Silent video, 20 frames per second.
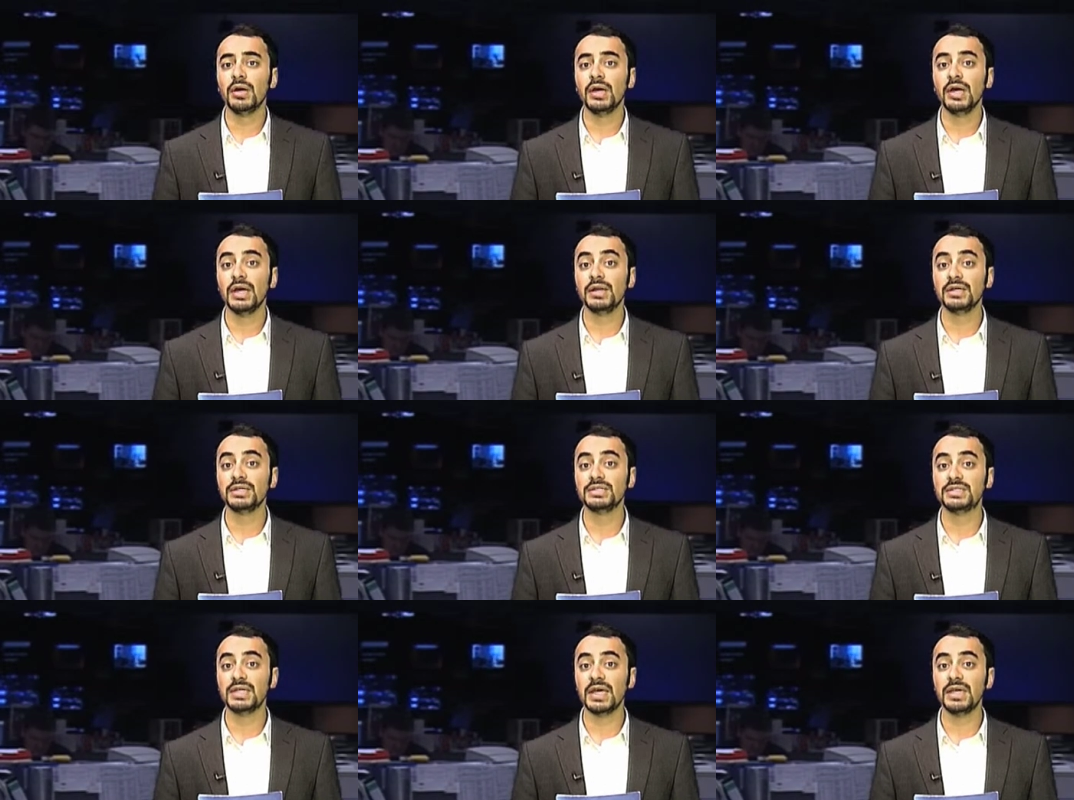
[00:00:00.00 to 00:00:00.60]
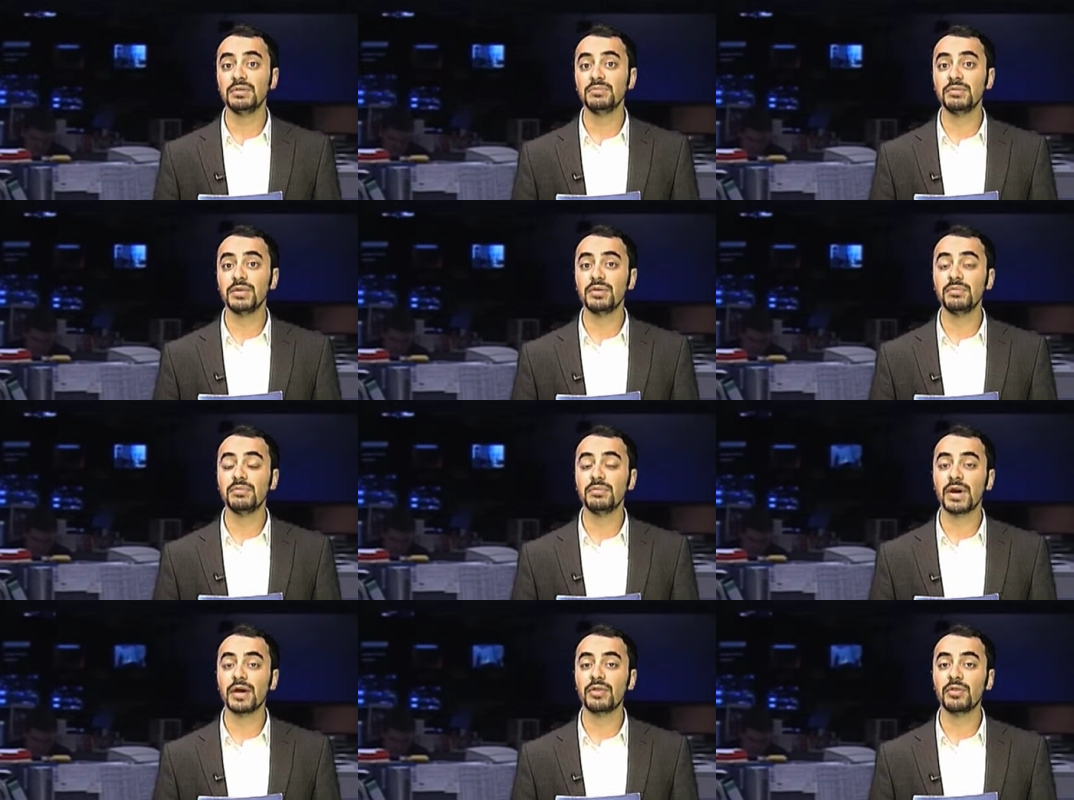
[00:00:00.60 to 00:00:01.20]
In a
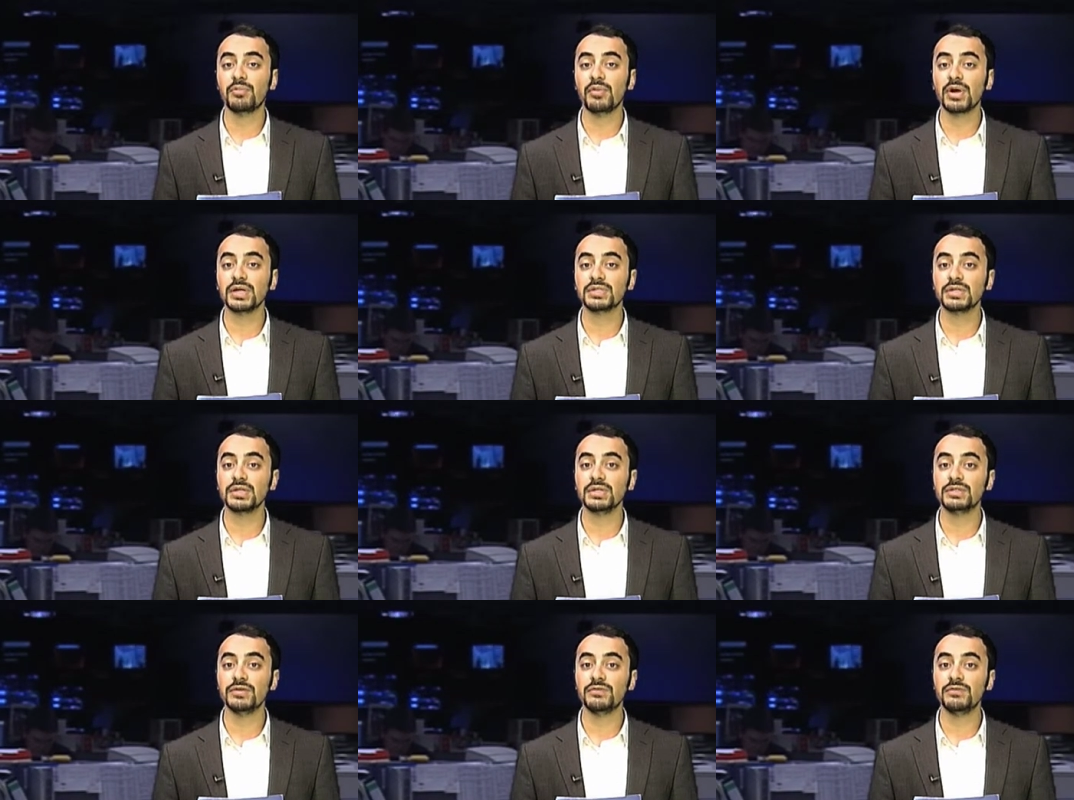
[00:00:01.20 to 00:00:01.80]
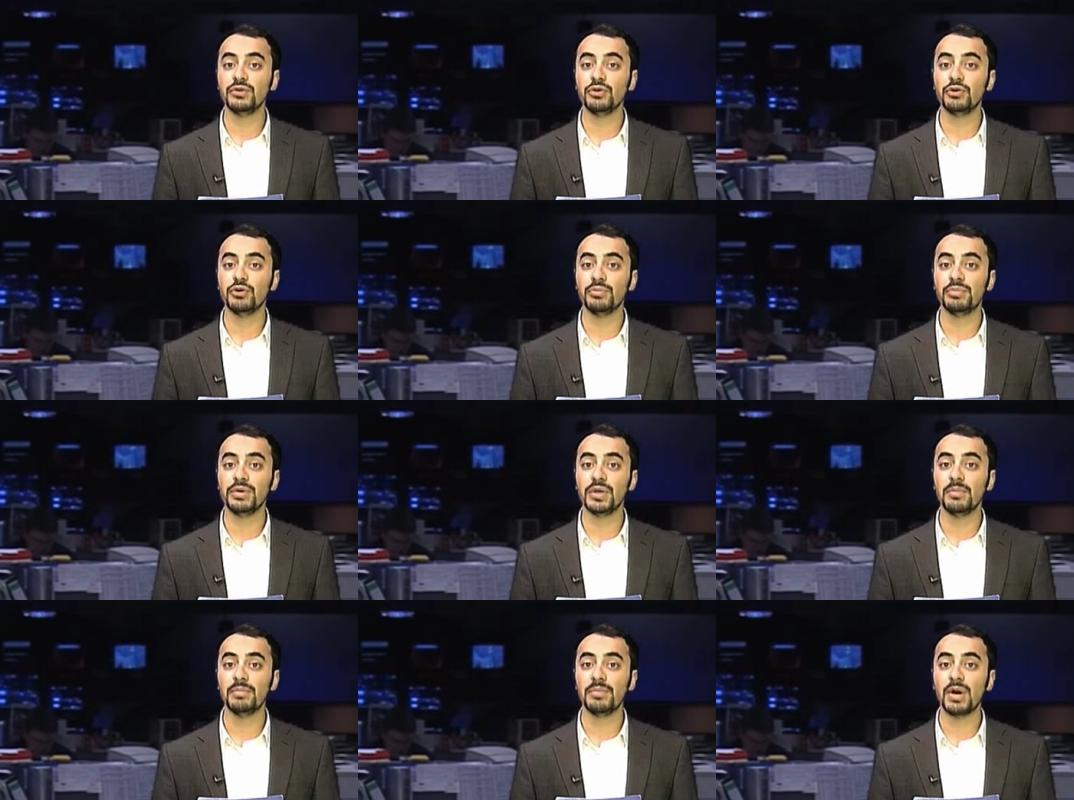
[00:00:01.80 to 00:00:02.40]
statement by the President of the
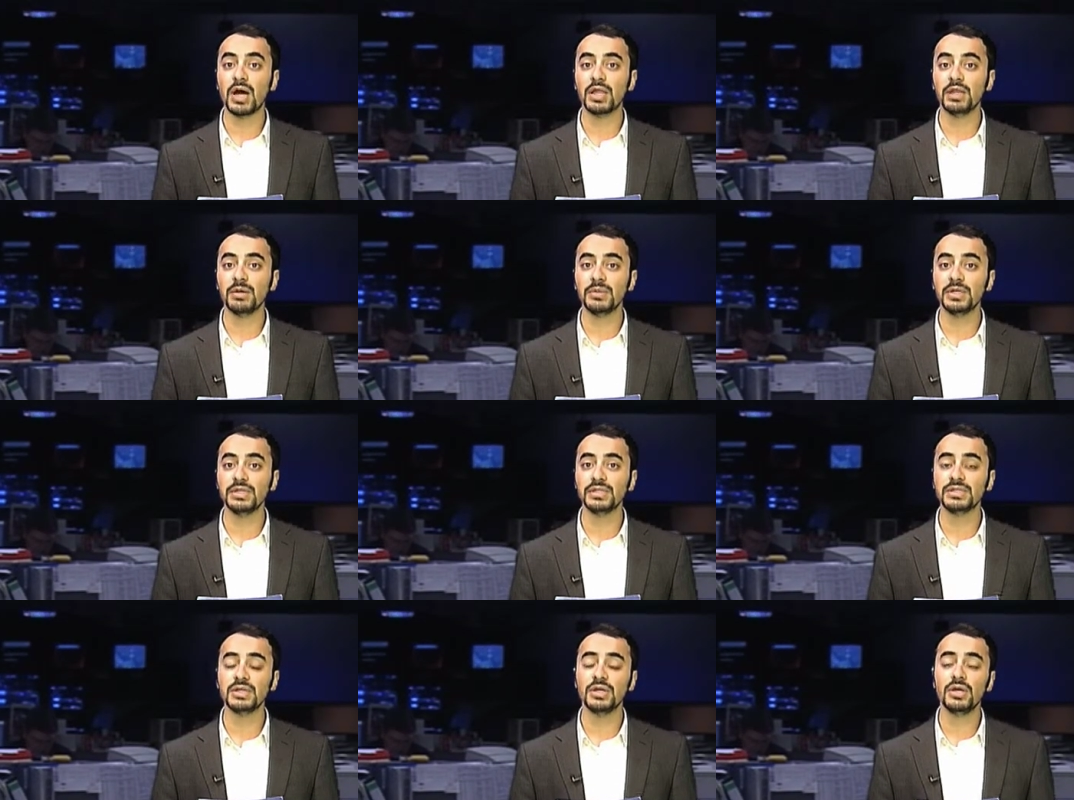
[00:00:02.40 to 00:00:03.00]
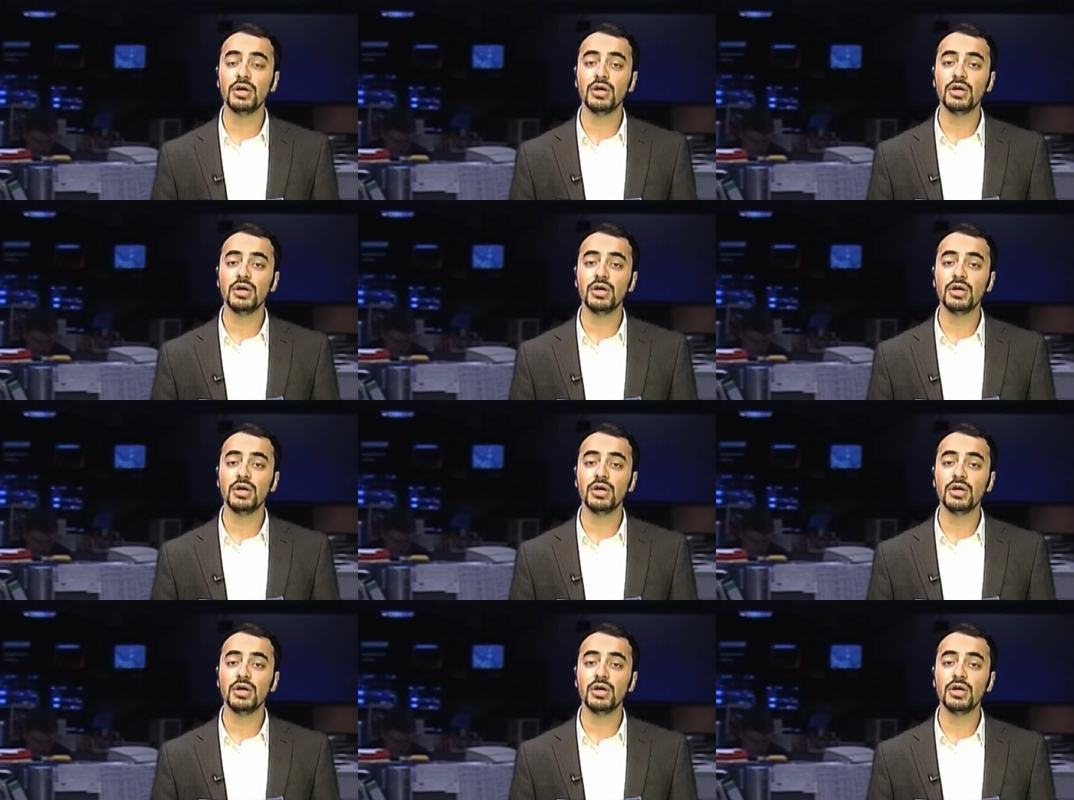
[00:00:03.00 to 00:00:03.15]
European Parliament,